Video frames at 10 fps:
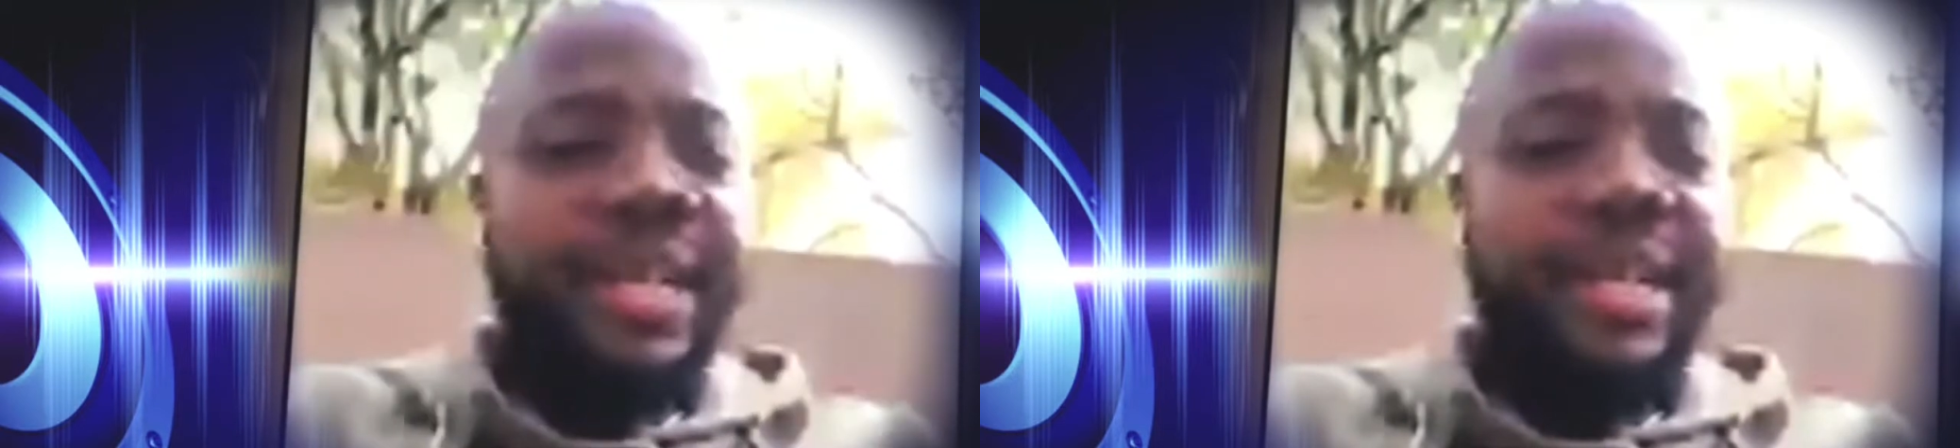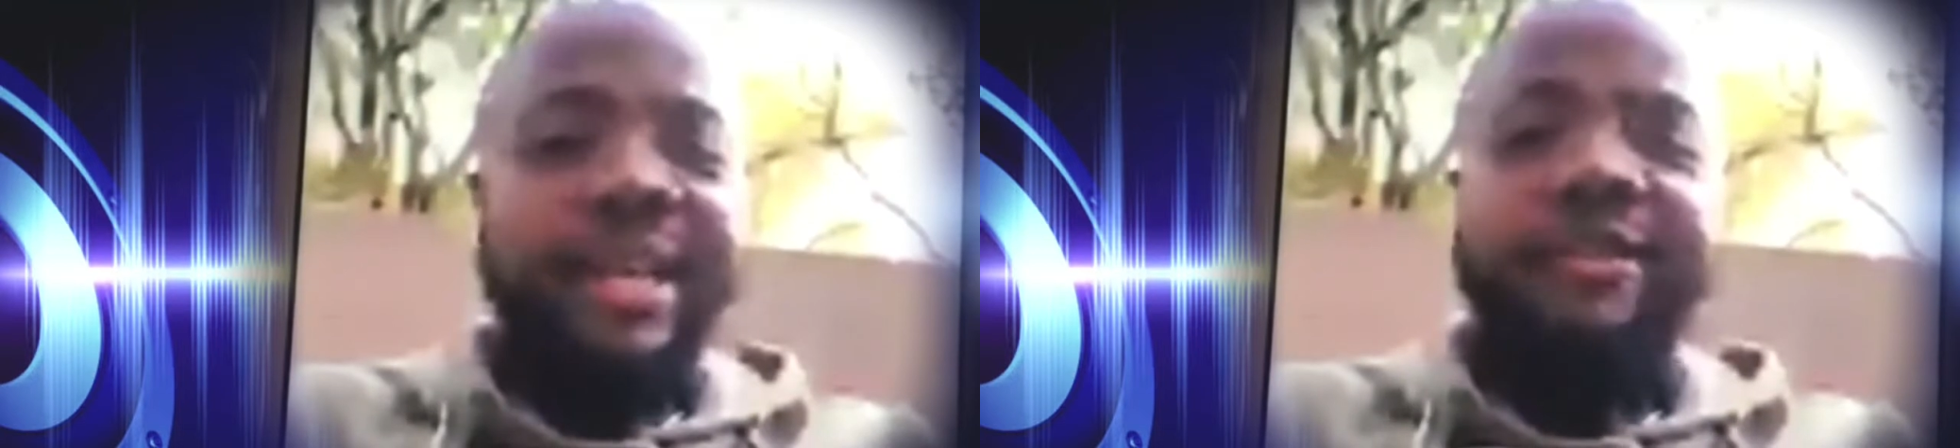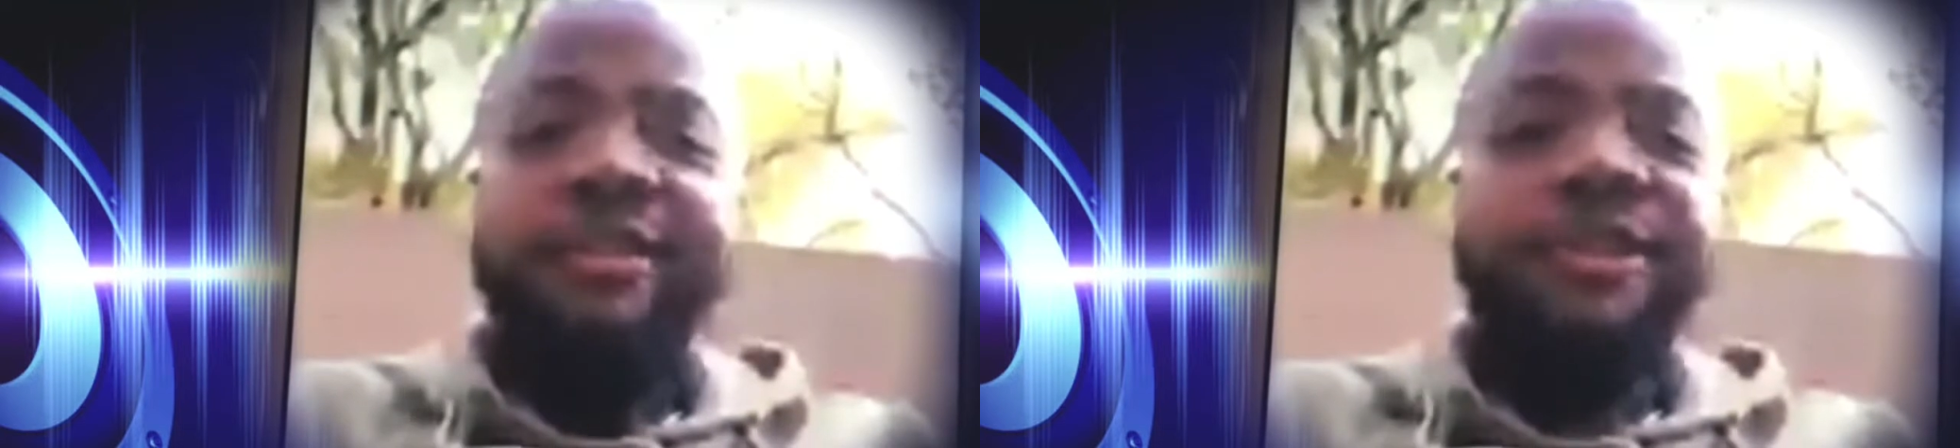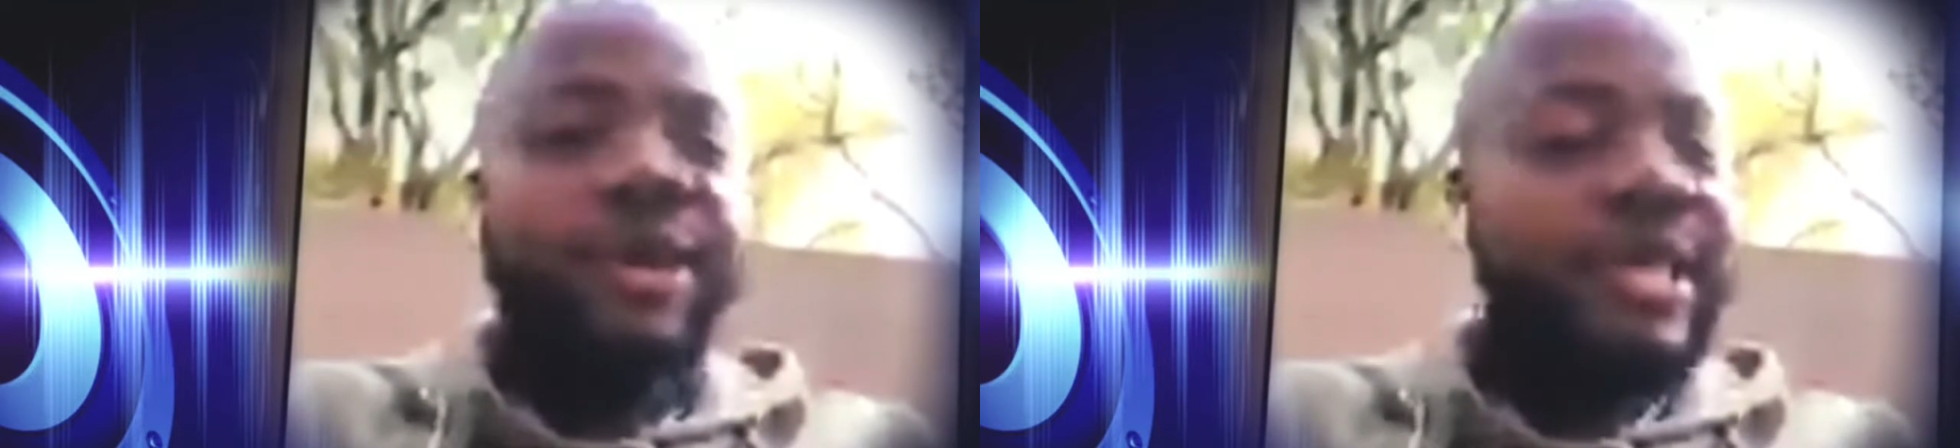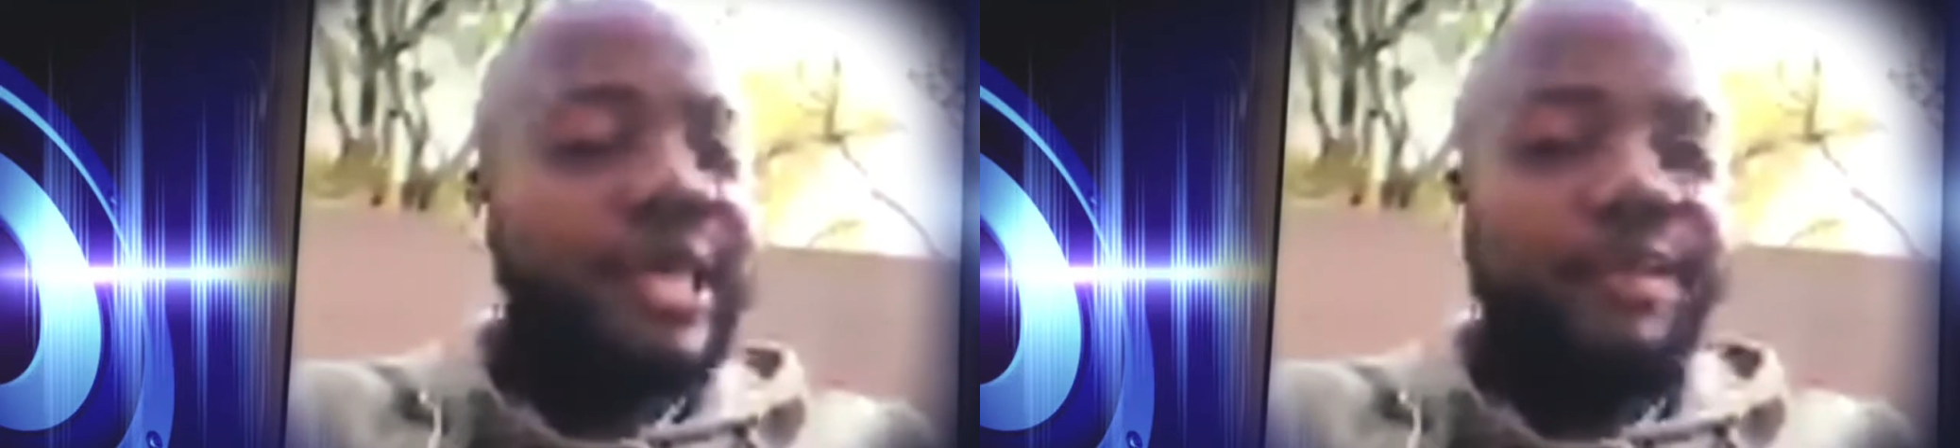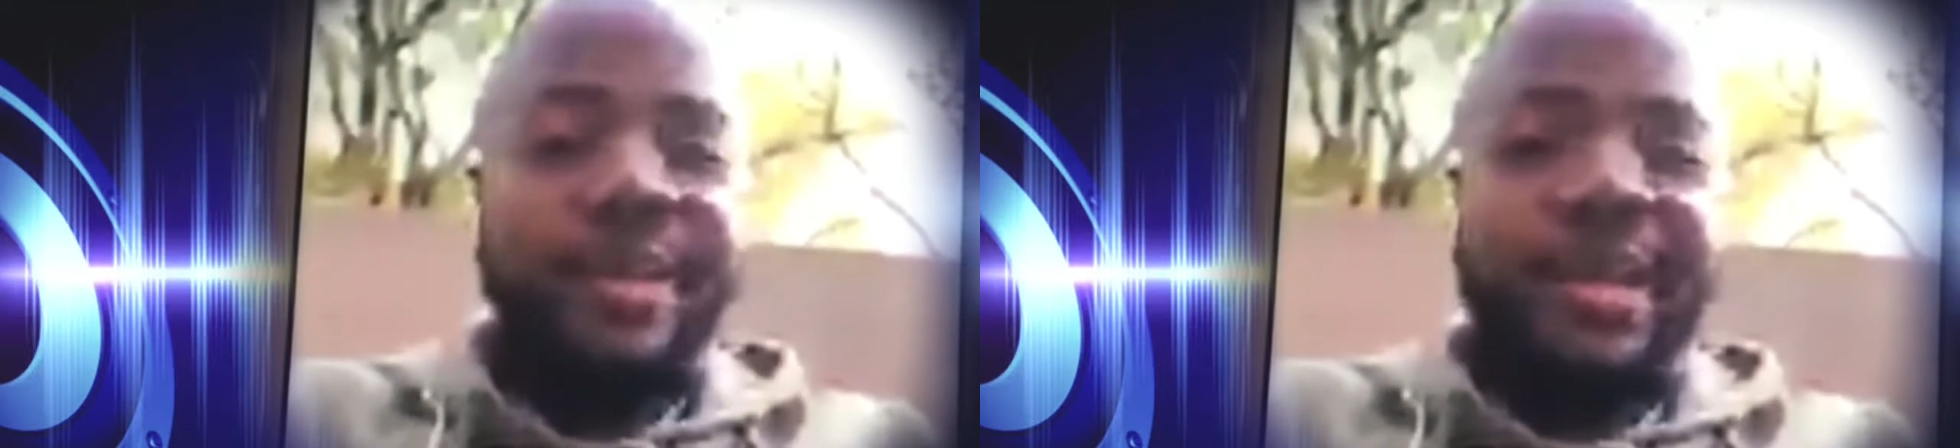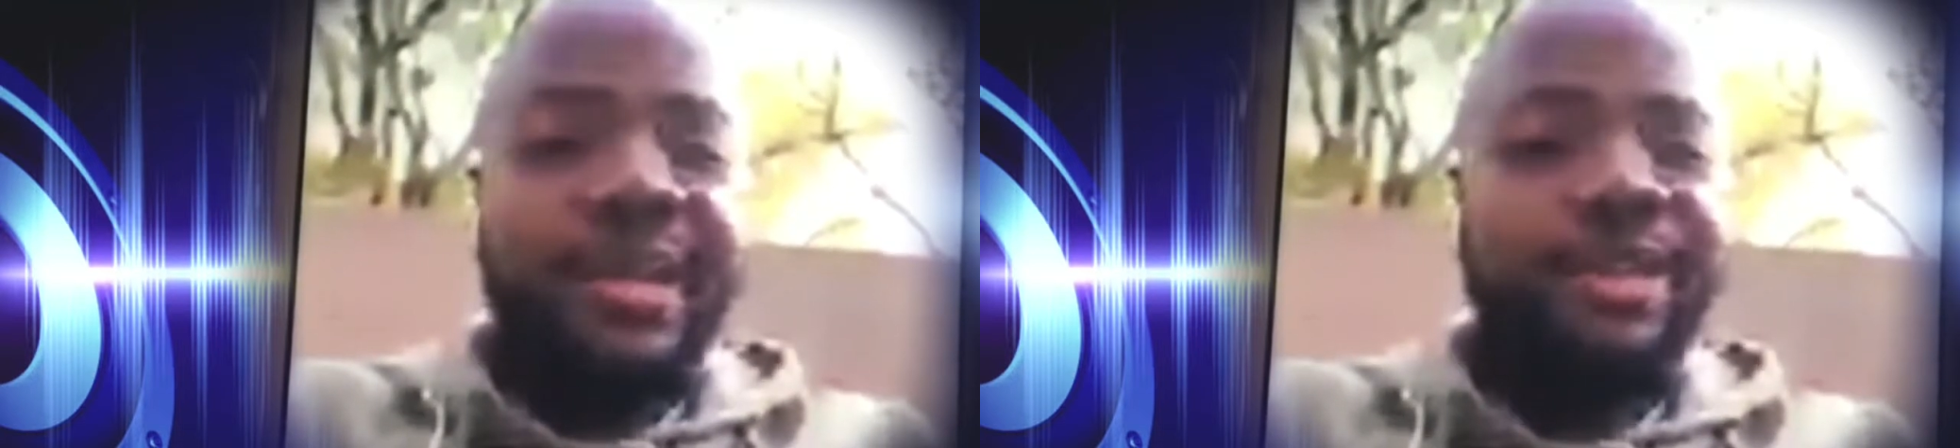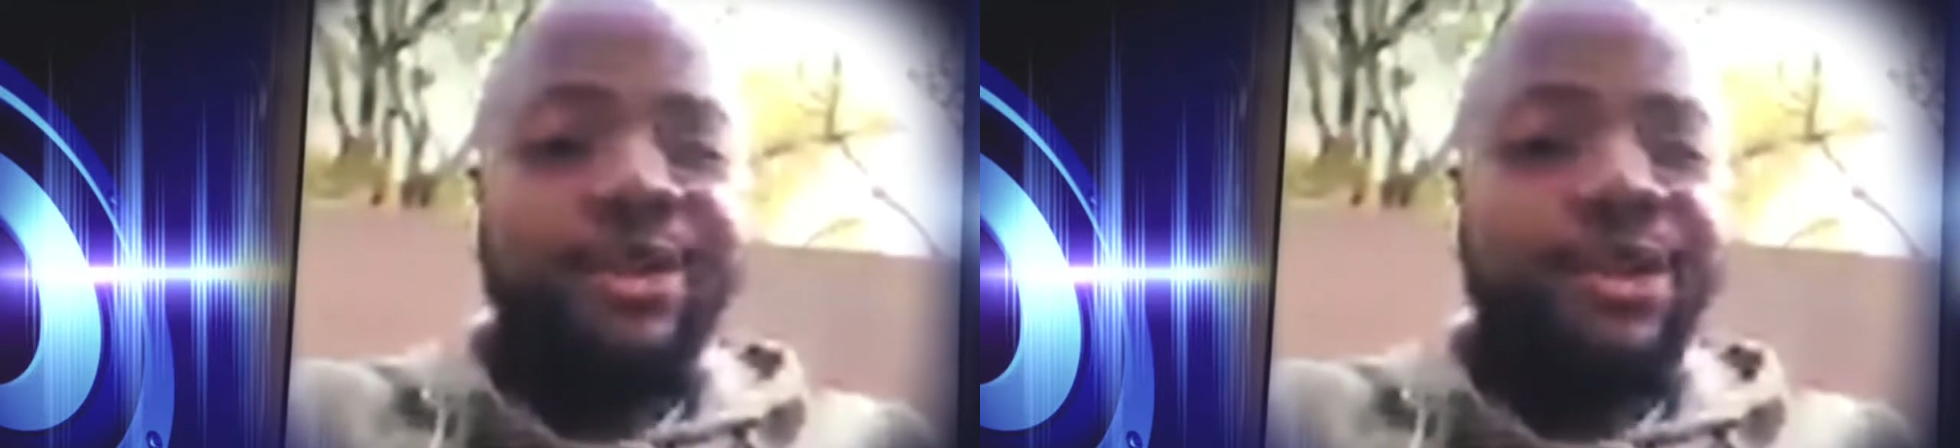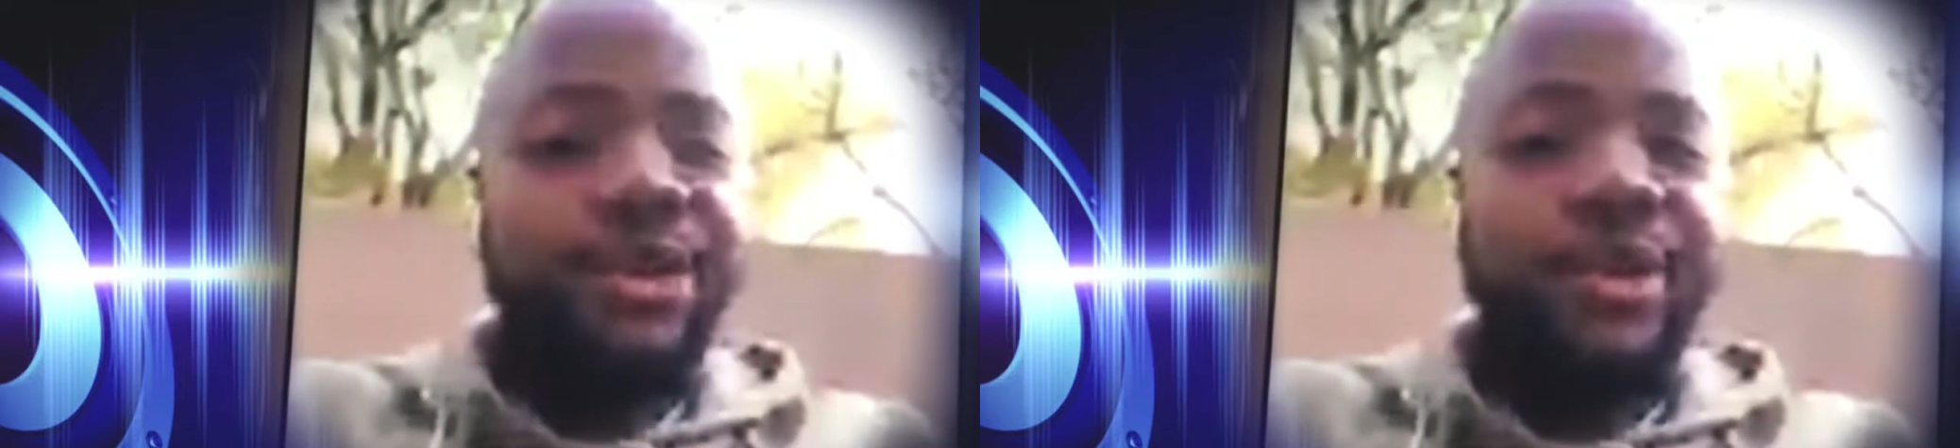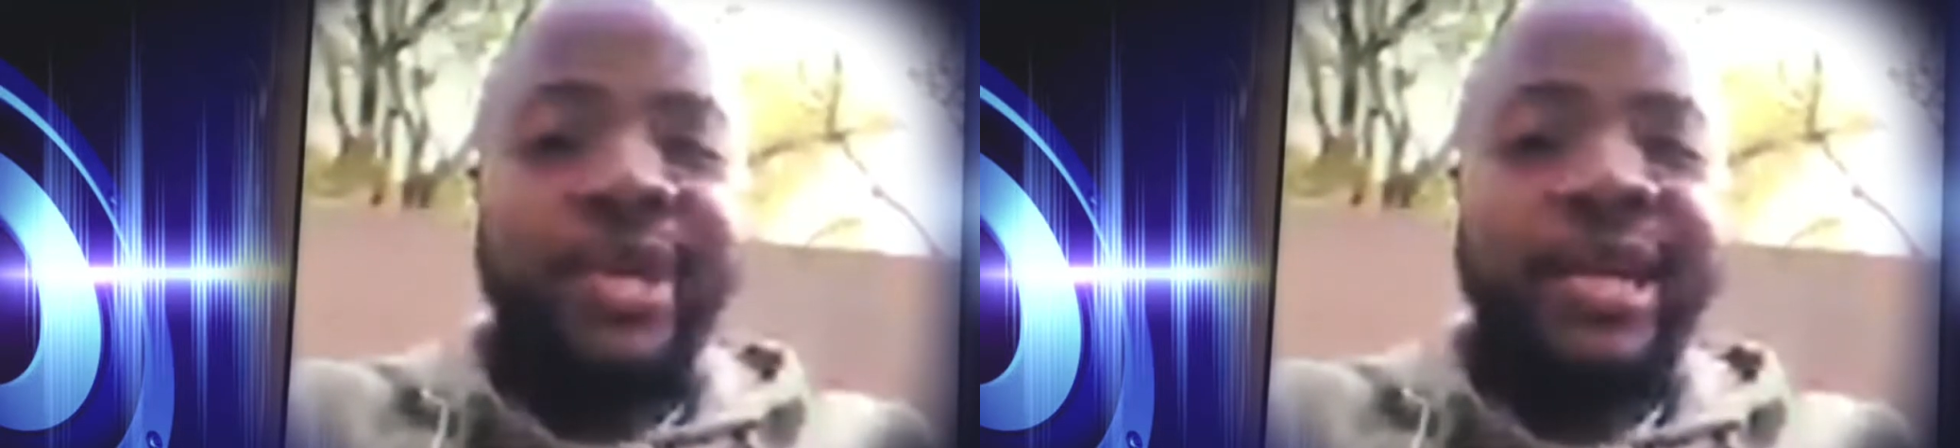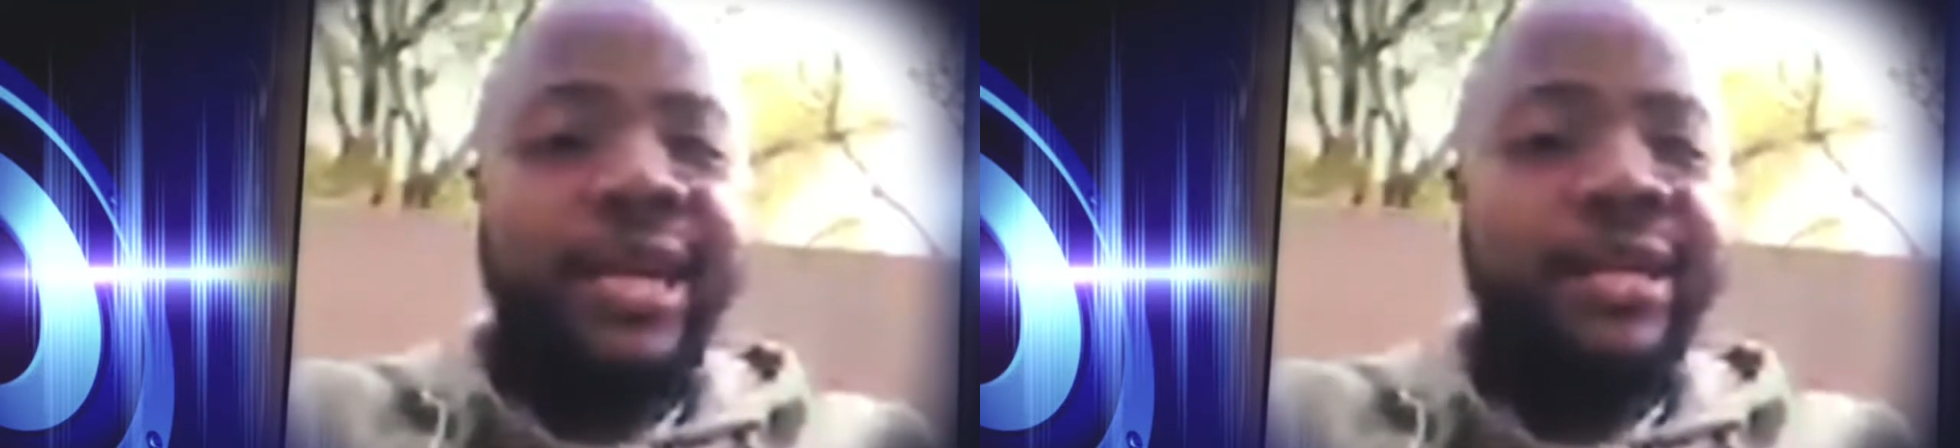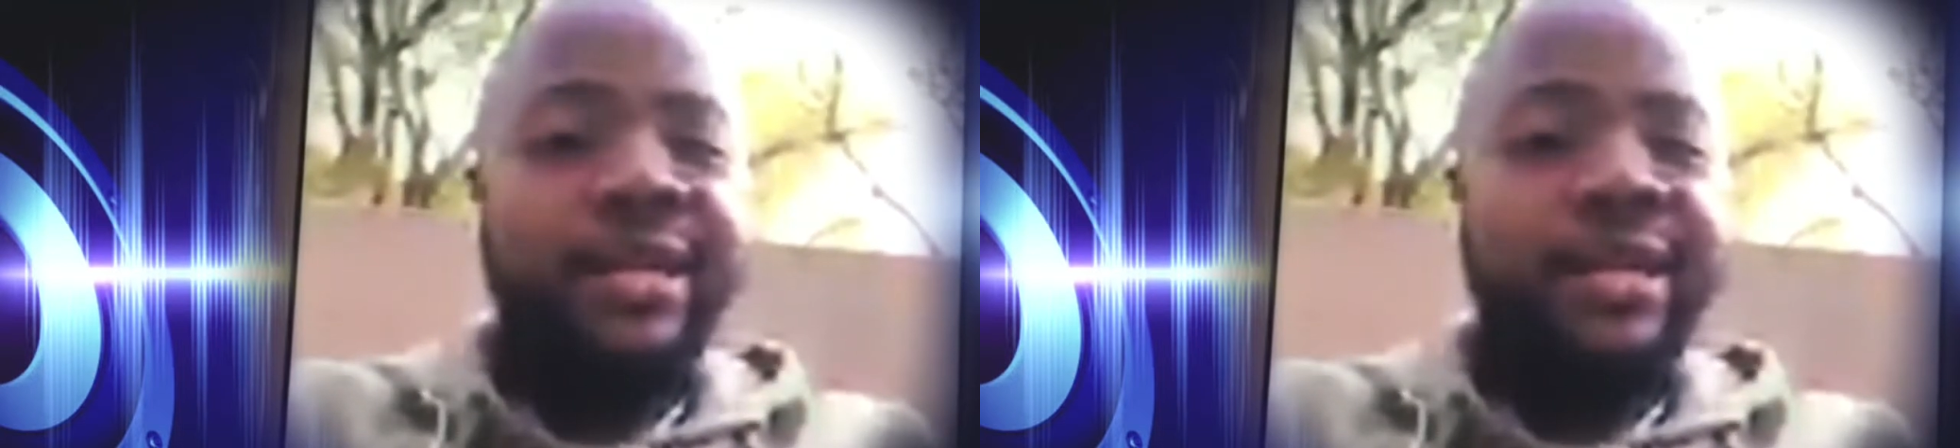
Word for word: If you've got something that you're doing and